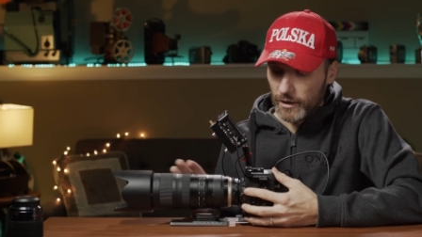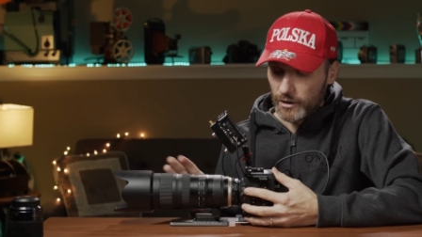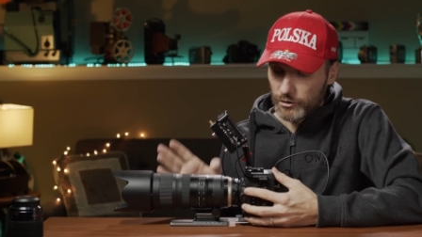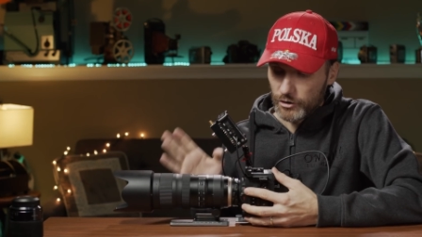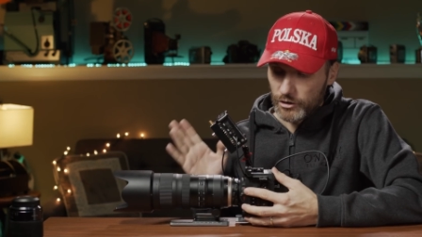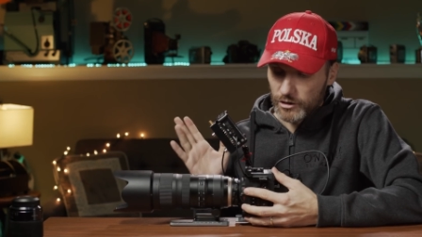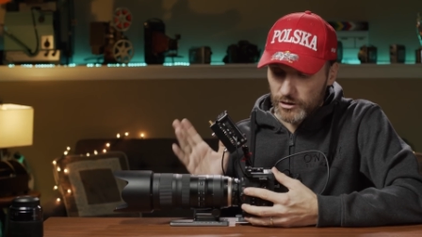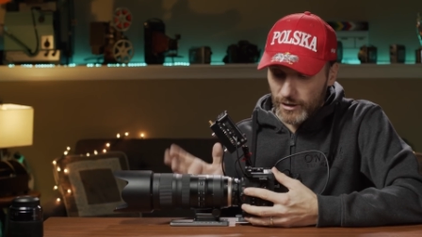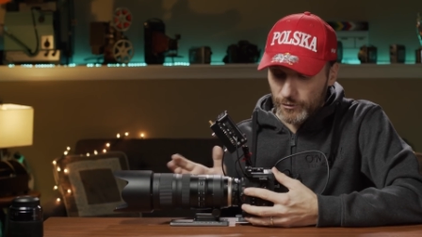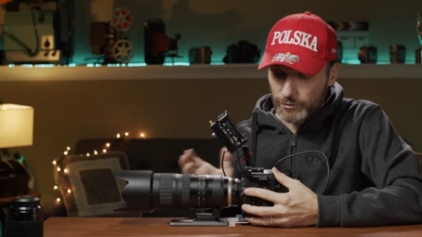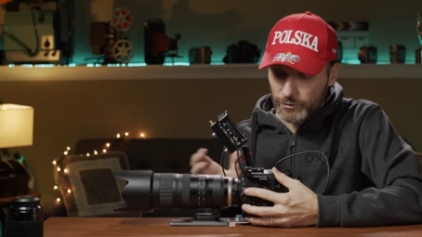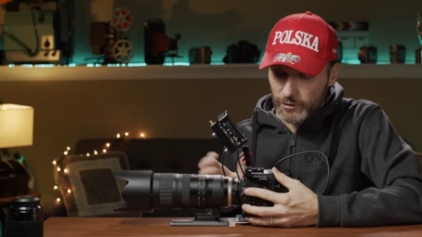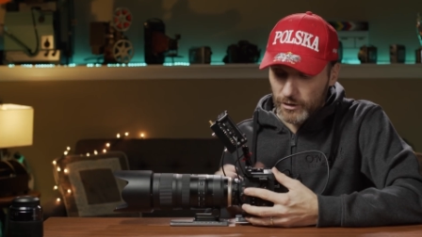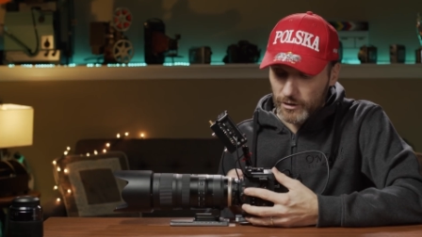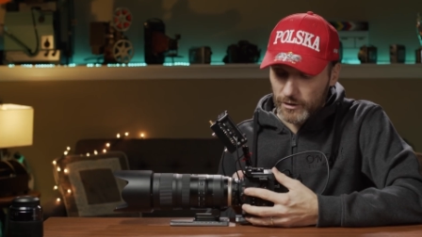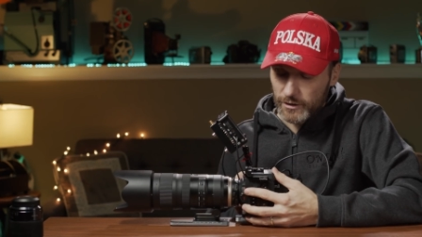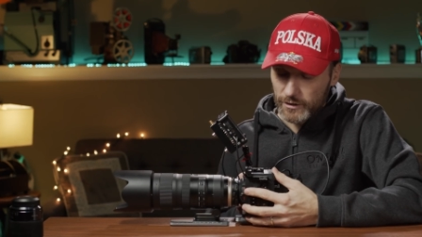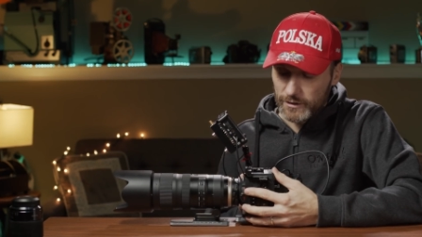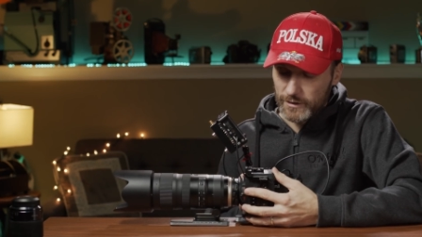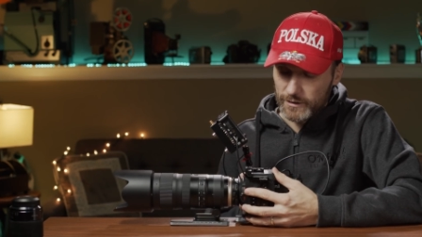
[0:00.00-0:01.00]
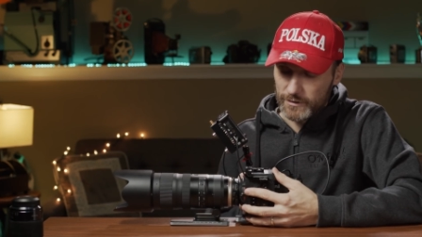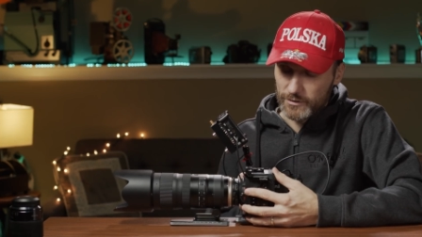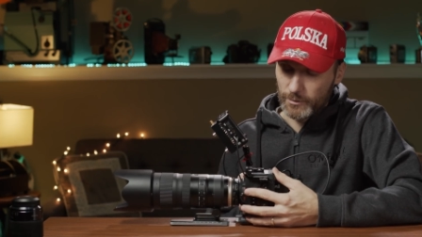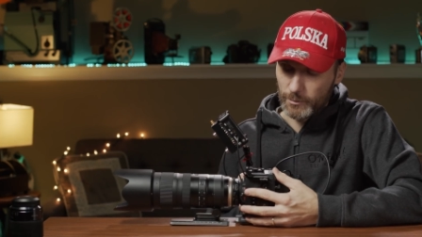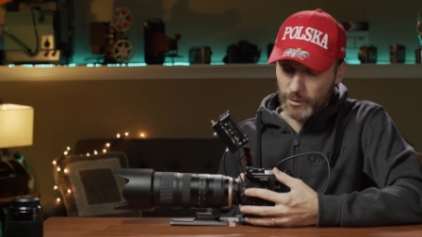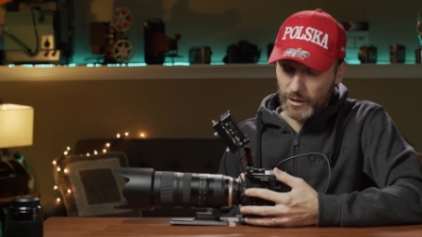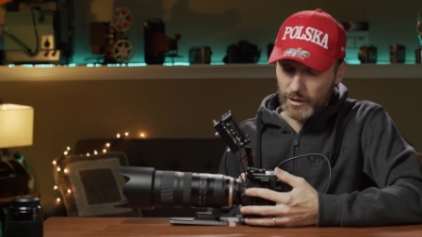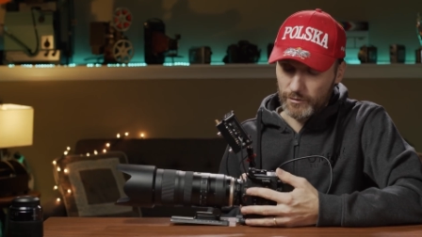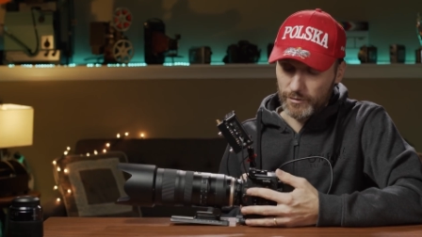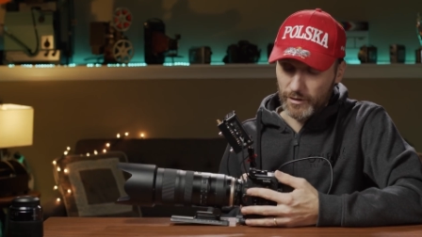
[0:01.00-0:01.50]
So you're definitely going to need
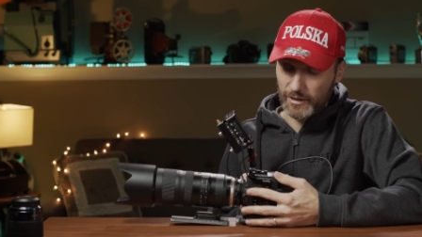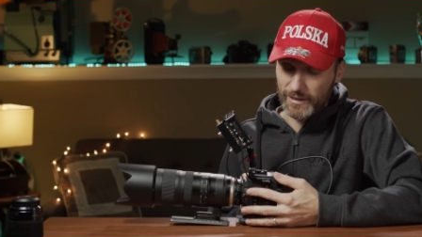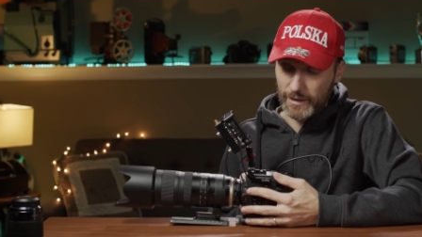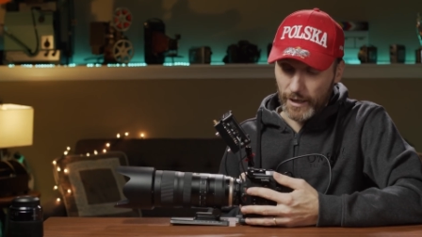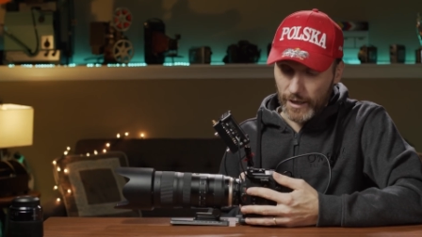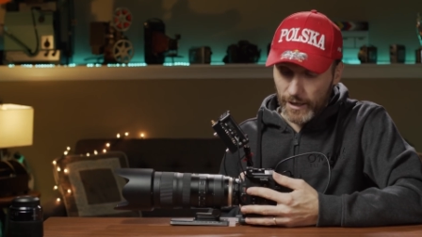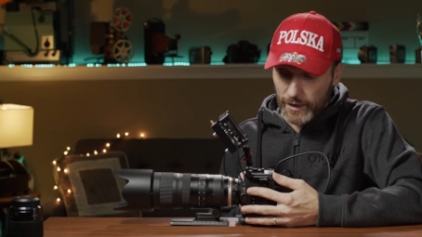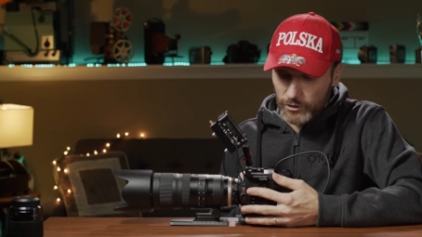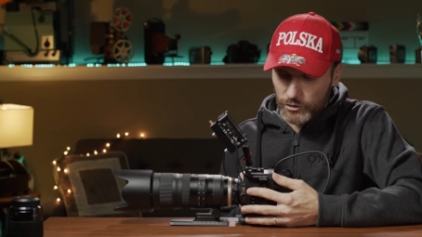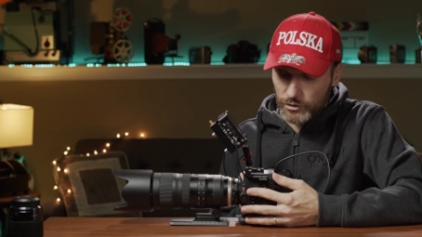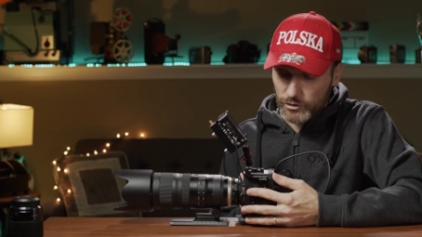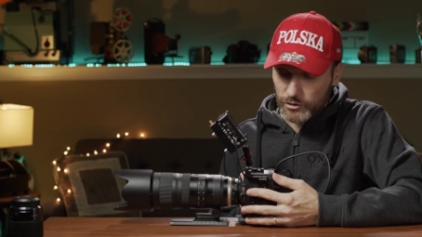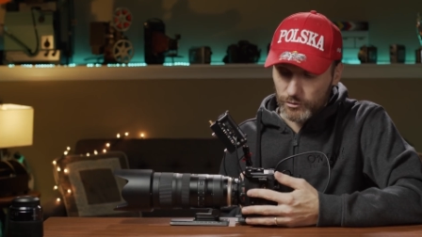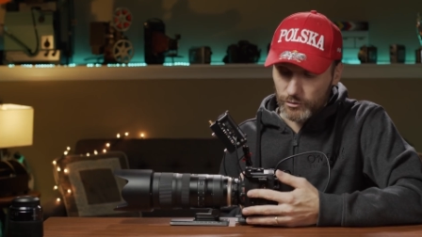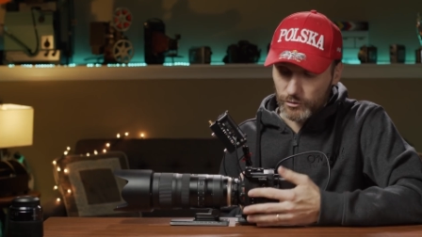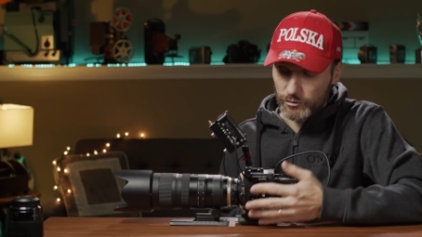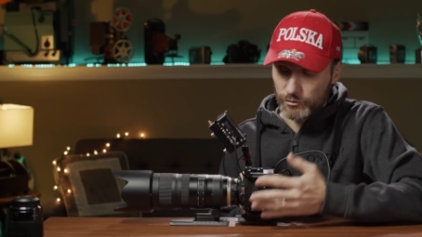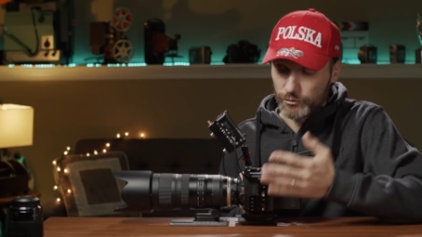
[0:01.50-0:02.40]
some kind of a cage.